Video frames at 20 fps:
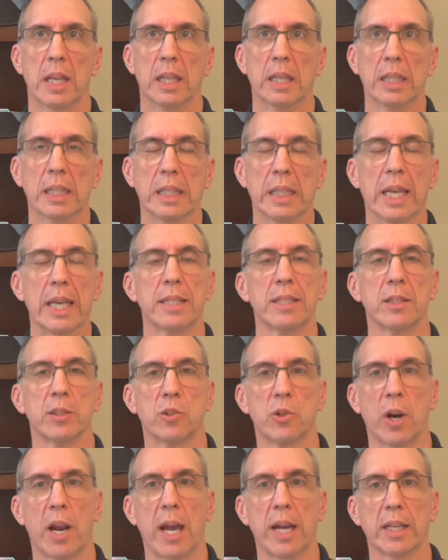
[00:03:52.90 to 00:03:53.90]
less
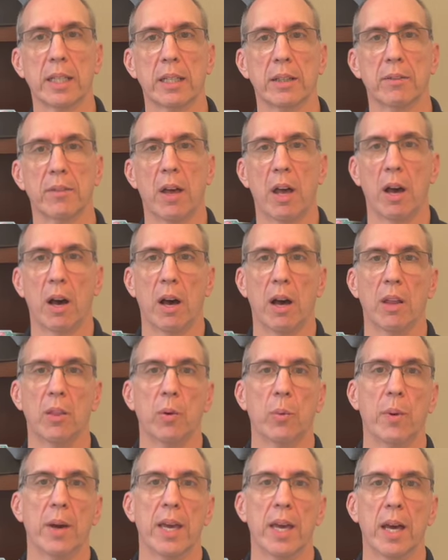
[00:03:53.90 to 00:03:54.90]
attractive all the
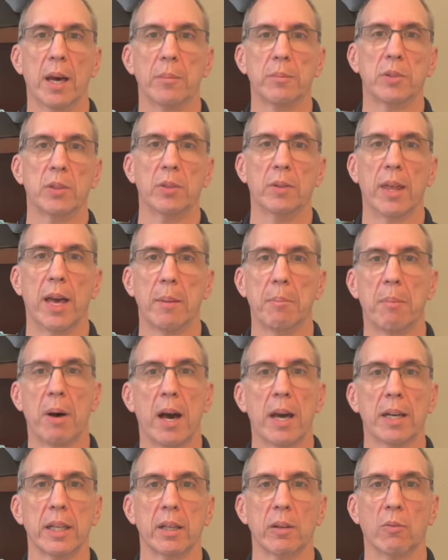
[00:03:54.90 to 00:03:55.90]
way up to that
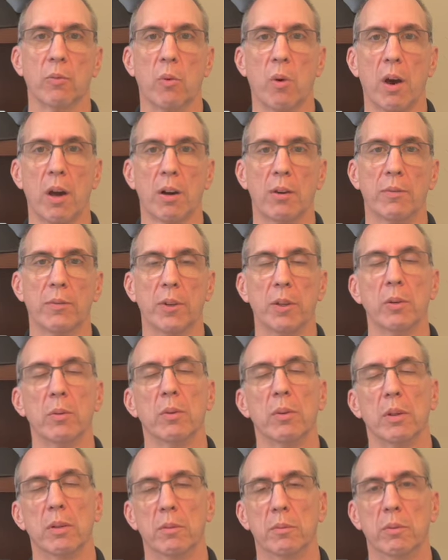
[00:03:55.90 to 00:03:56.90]
body of water view
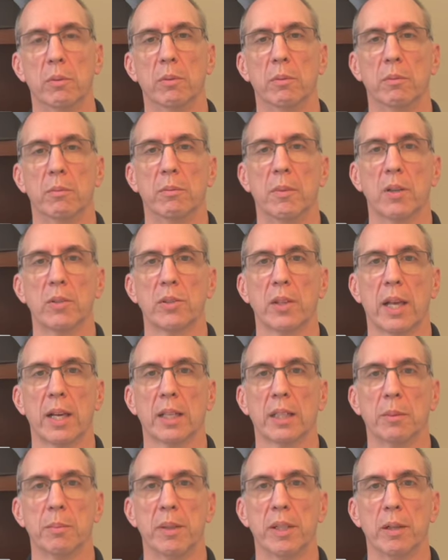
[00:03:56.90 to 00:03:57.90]
will most
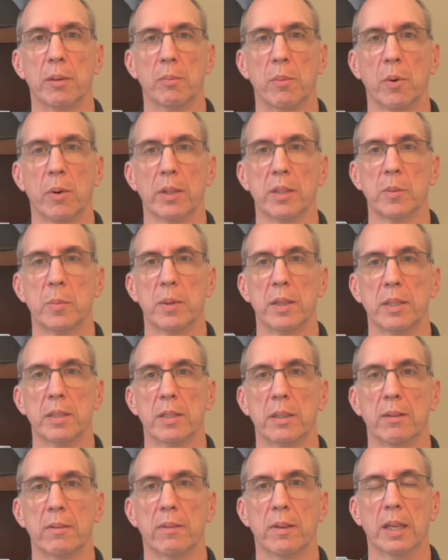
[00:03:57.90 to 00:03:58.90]
likely be your more
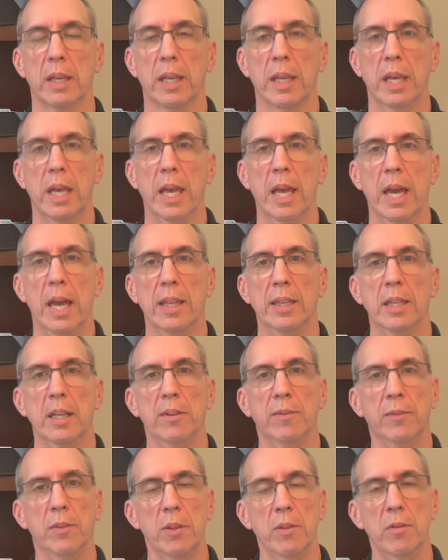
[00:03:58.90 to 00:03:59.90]
expensive. And then a
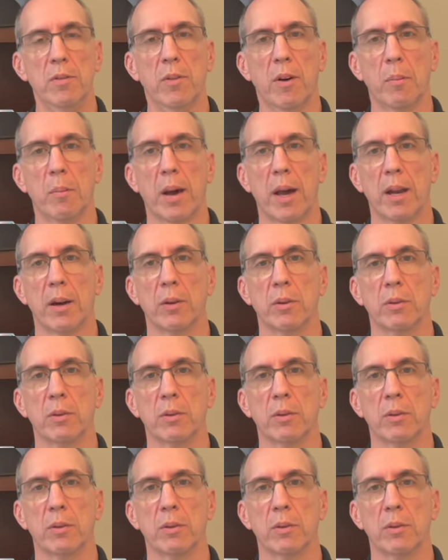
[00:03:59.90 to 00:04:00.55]
few of our moderate